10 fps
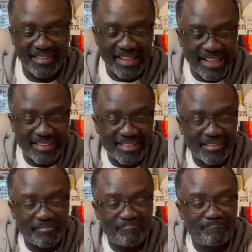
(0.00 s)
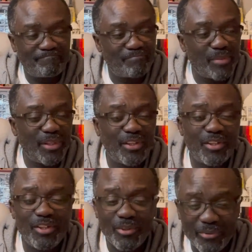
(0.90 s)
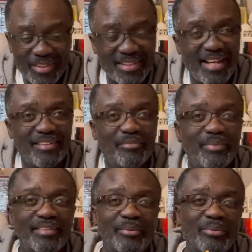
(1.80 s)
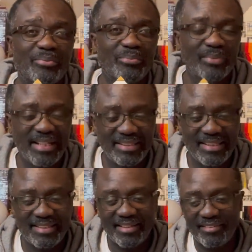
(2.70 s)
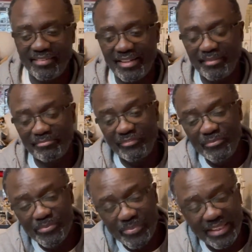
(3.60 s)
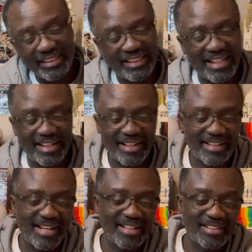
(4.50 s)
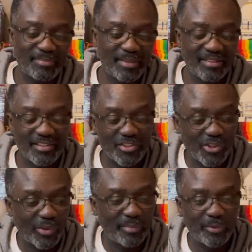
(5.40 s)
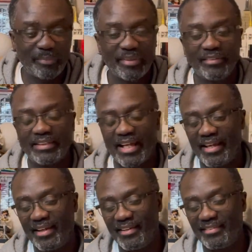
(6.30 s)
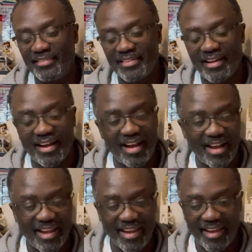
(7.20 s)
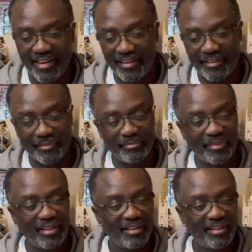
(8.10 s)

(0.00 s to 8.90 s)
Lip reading: It's a huge set with great detail, and I'm really glad I got it. It's been an enjoyable build, and I am